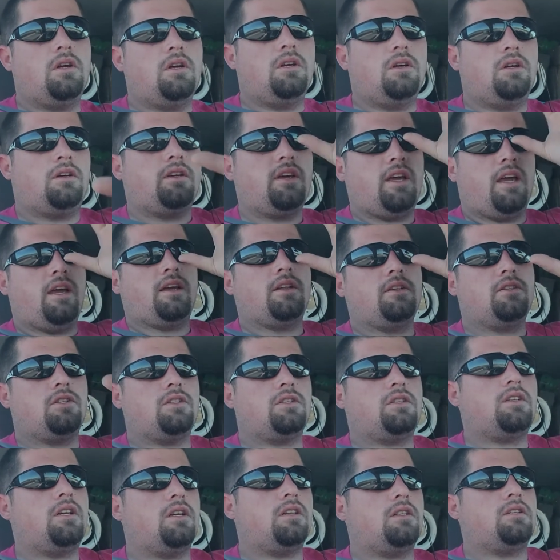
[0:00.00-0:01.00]
cans
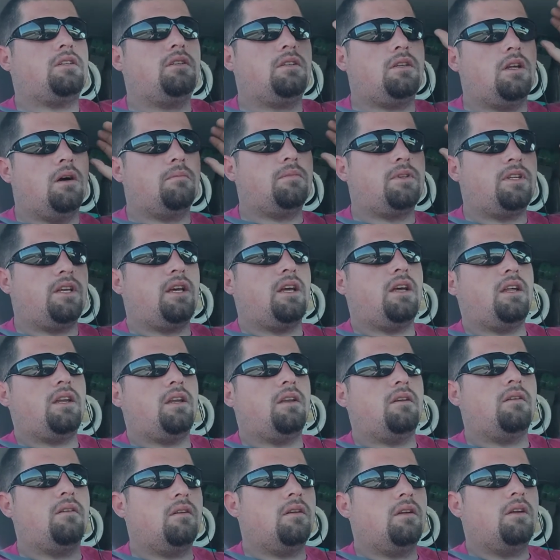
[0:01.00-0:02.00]
just get dumped in,
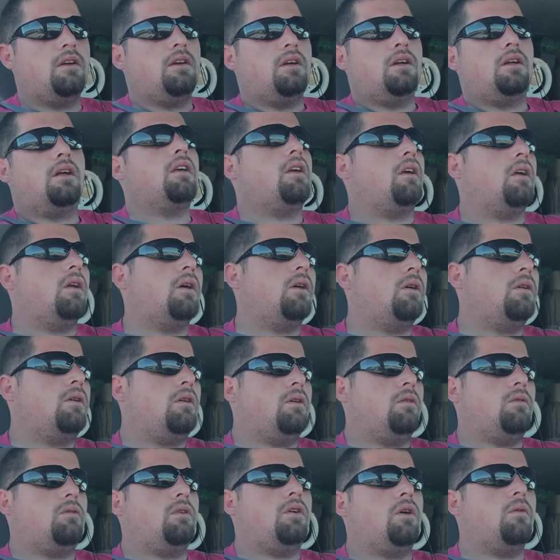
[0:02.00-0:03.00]
and you know,
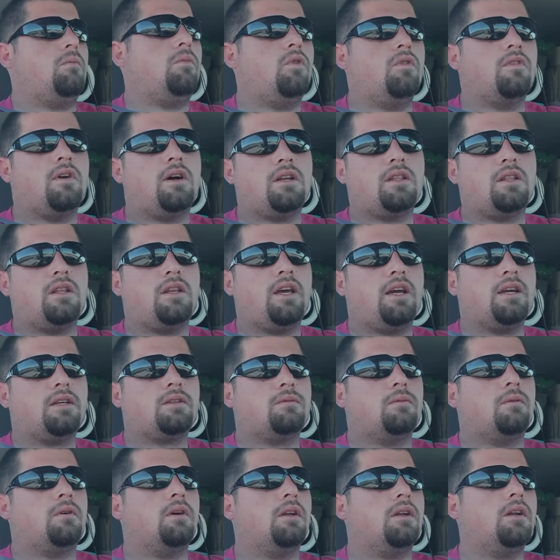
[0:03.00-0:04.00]
you can move on to the next
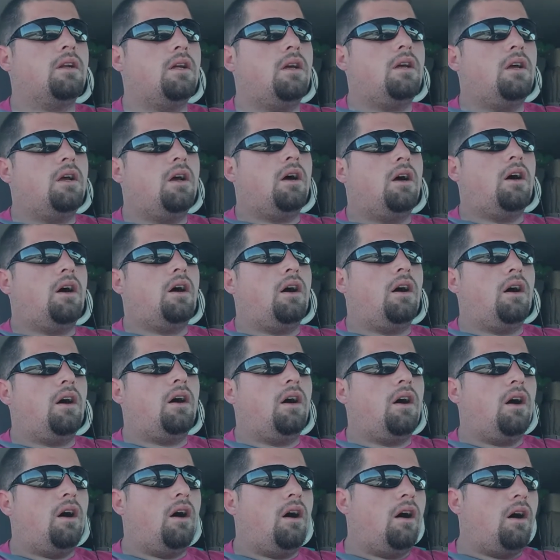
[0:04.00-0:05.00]
one.
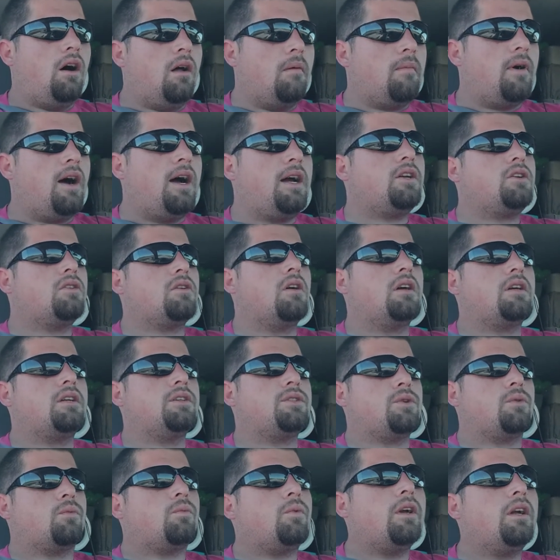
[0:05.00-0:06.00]
On my truck is
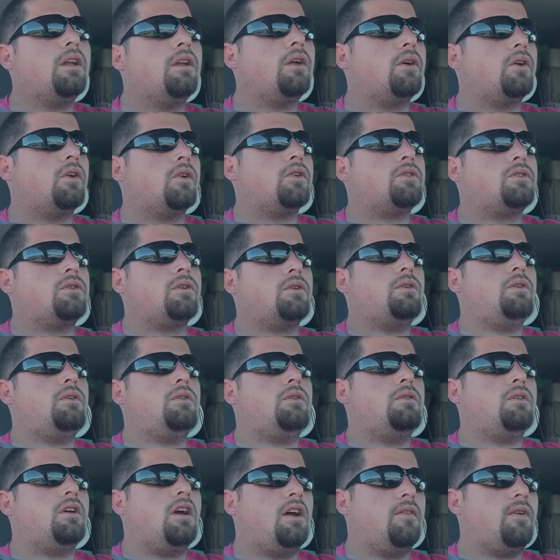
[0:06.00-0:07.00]
a rear loader, so
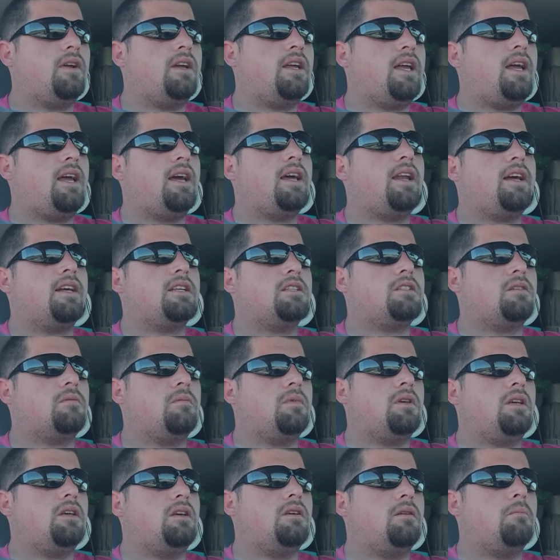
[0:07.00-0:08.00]
every can has to
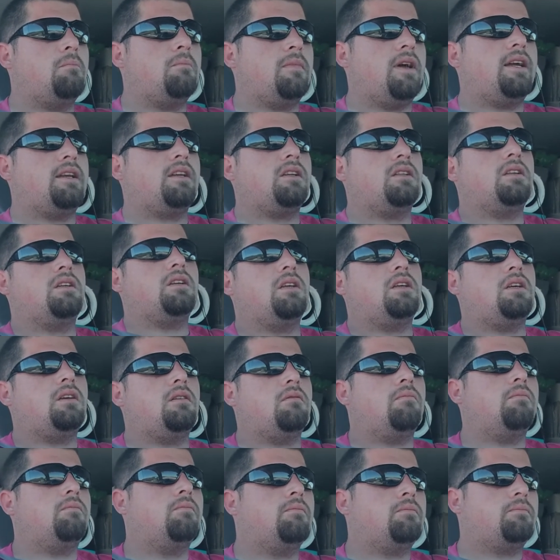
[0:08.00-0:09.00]
be manually
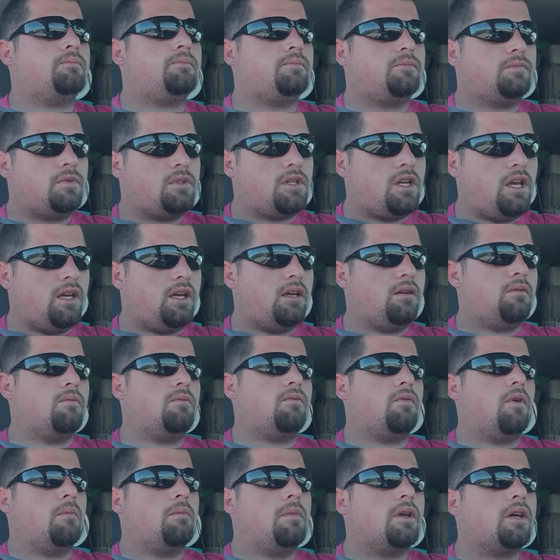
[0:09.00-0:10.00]
taken
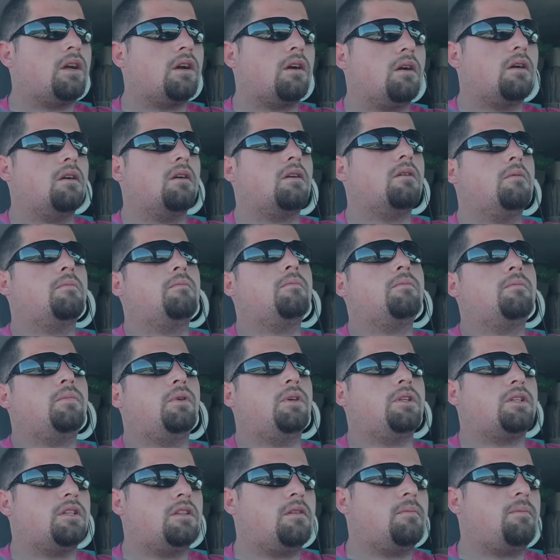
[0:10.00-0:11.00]
from the curb,
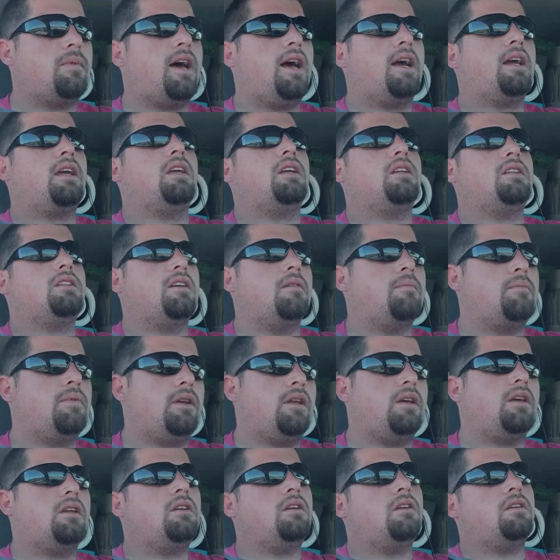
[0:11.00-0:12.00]
put to the back, you tip it
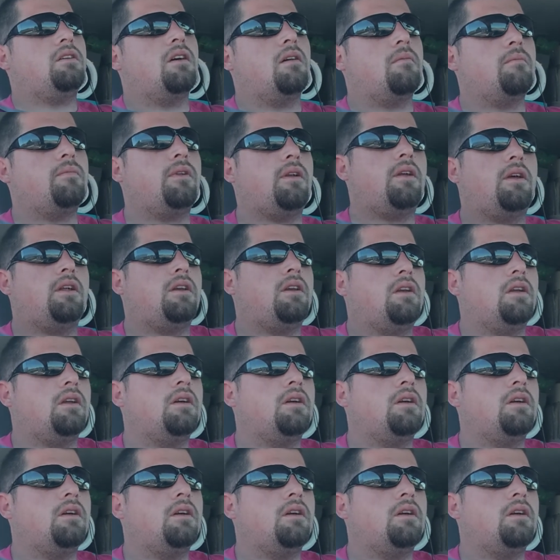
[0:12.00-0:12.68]
in, you dump it in,